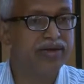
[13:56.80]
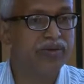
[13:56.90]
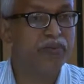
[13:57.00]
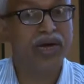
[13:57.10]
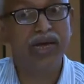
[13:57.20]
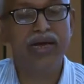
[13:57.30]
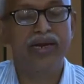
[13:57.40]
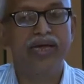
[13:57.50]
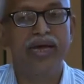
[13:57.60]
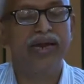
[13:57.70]
but here
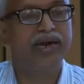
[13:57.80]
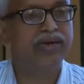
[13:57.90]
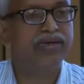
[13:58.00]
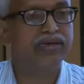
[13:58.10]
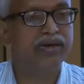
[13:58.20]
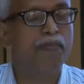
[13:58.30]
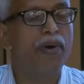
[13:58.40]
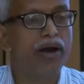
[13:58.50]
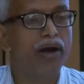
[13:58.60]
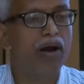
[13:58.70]
there it is
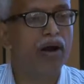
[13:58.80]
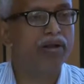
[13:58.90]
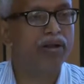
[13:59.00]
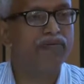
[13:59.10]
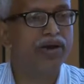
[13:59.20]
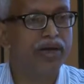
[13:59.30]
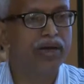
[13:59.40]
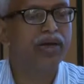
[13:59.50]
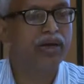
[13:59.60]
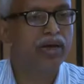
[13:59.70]
dependent on the very
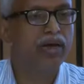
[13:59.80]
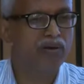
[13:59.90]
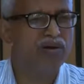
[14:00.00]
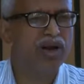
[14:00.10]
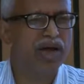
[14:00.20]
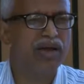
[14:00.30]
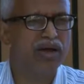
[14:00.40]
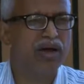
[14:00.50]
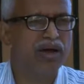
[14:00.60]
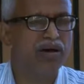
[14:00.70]
you know like
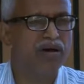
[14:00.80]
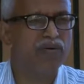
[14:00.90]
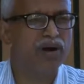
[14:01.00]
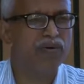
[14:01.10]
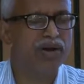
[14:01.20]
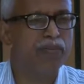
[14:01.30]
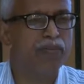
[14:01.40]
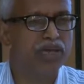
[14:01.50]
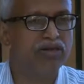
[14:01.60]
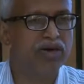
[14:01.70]
uh, whatever
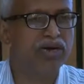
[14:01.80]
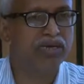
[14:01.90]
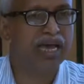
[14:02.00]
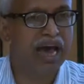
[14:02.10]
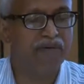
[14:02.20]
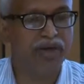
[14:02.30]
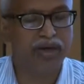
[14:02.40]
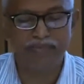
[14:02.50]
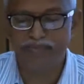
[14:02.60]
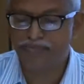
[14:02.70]
temperature it is having
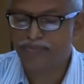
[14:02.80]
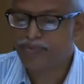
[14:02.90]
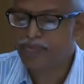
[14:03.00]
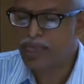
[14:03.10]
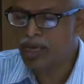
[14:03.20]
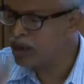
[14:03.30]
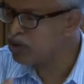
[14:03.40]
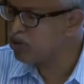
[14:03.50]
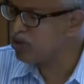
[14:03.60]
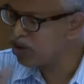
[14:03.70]

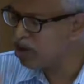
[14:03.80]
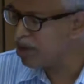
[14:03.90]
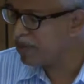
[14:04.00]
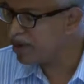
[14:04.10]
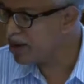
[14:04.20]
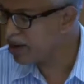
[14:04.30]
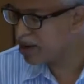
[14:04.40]
so there are